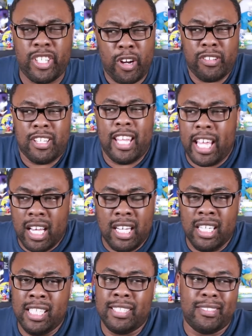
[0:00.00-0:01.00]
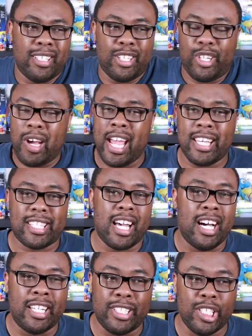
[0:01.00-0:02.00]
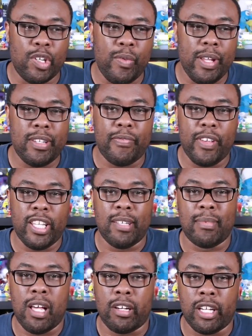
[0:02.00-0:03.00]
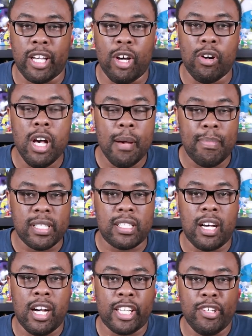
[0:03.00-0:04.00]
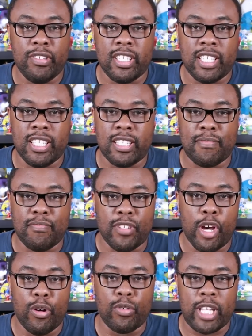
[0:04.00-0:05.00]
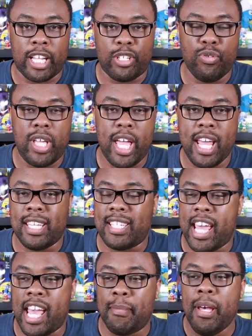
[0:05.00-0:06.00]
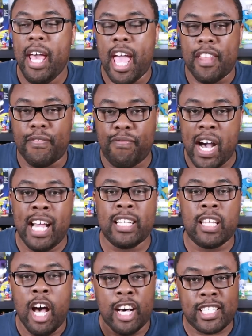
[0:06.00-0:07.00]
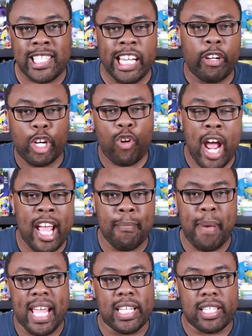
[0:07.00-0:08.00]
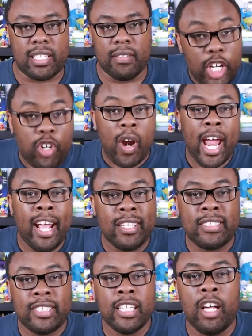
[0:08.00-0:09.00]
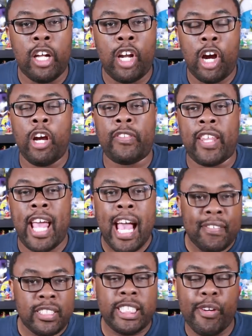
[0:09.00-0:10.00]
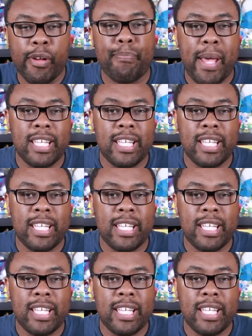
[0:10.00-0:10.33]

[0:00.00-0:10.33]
The turtles are like, Krang's gone, dude. We defeated them long ago. But Zog uses his nose like Toucan Sam and finds a secret Krang base. The Krang are still on Earth and they have secret